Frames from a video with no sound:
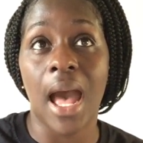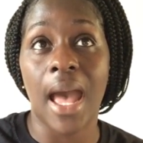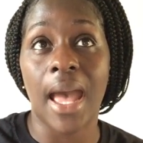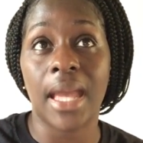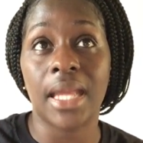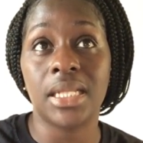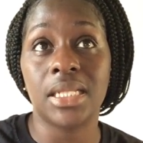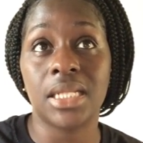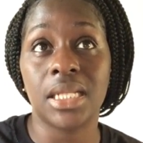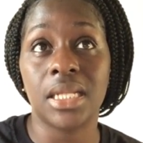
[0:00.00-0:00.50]

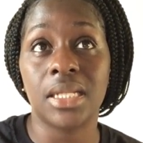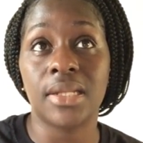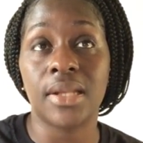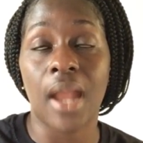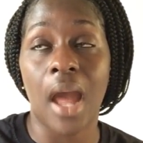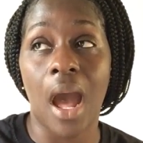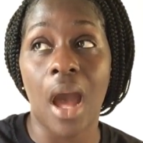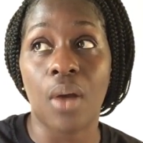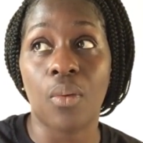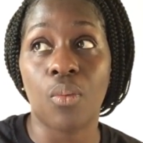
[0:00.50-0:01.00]
I did
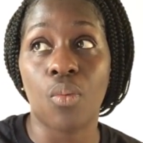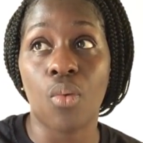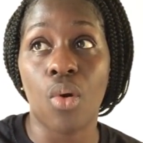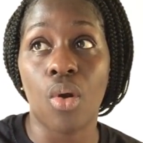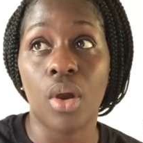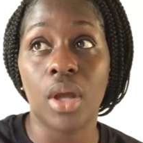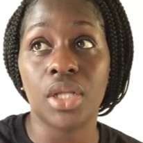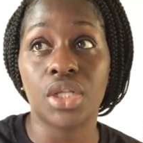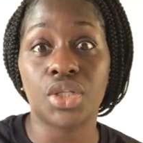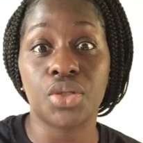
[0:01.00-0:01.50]
not
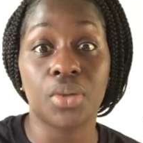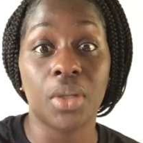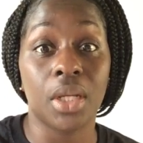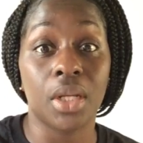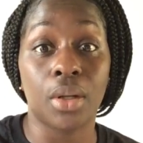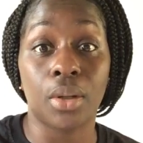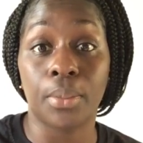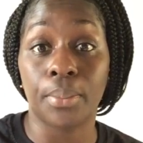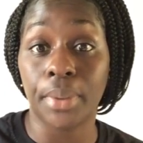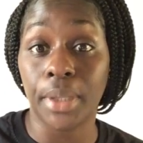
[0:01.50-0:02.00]
want to
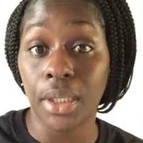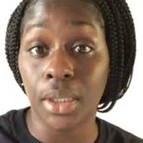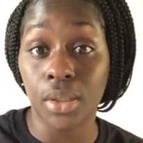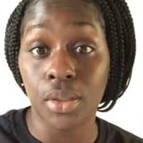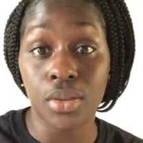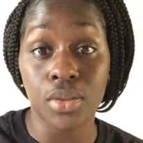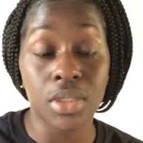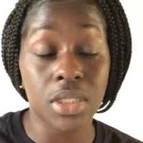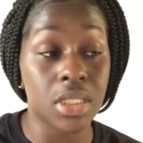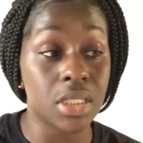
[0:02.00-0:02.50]
get on
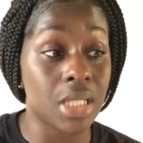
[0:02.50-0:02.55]
pills,